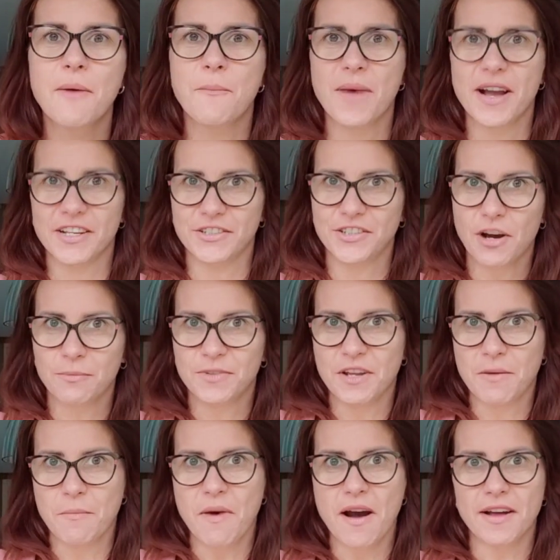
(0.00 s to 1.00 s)
My job
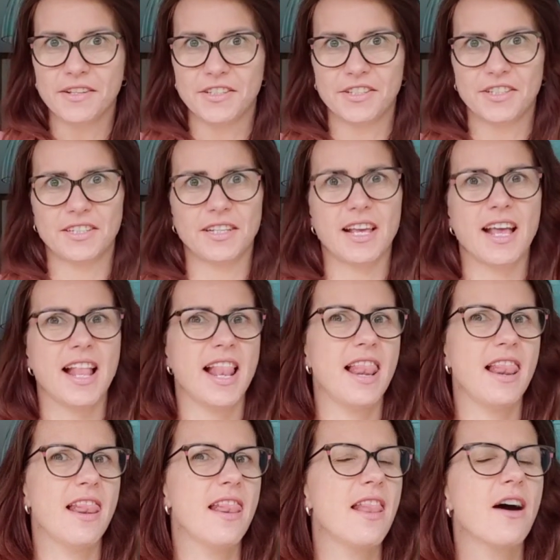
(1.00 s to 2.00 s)
demands
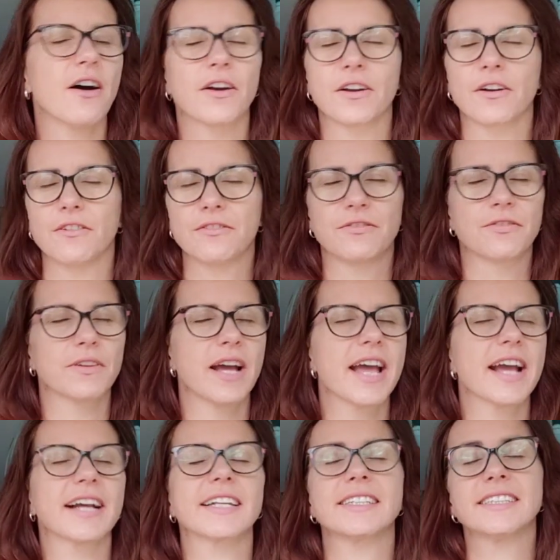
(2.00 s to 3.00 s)
a lot of
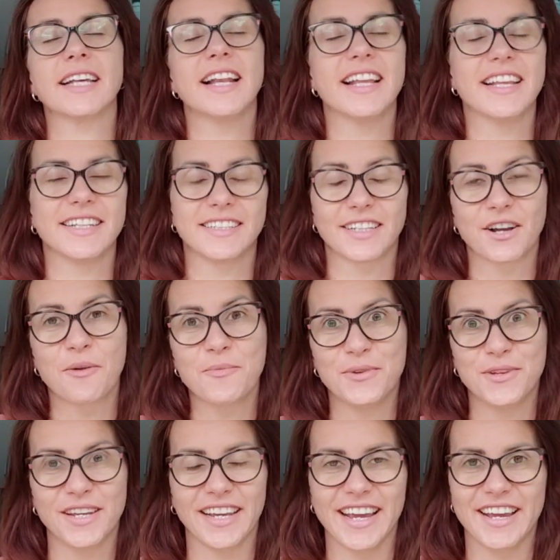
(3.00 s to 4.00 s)
excellent
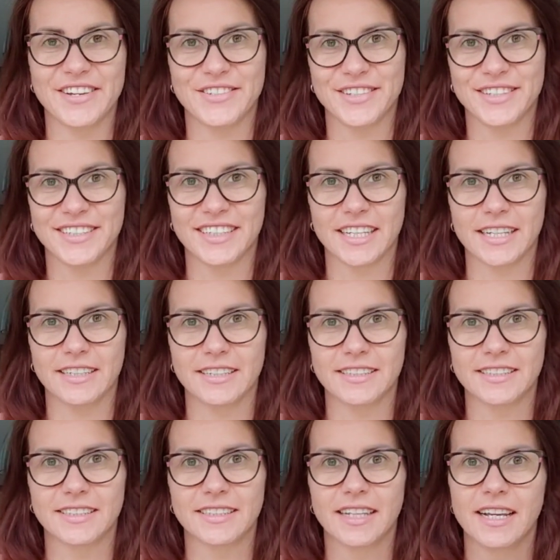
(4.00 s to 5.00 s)
communication
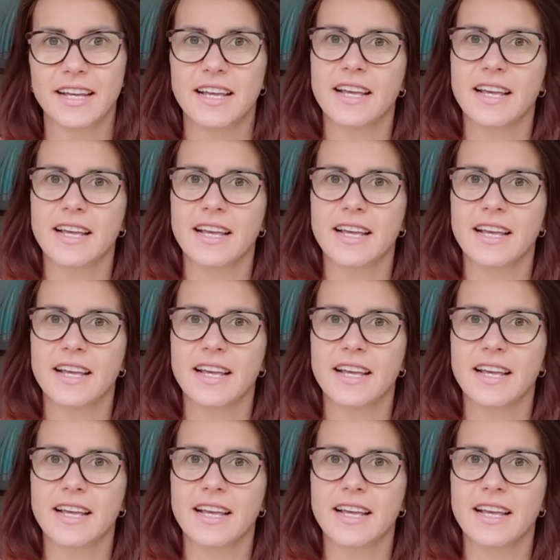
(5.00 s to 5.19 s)
skills.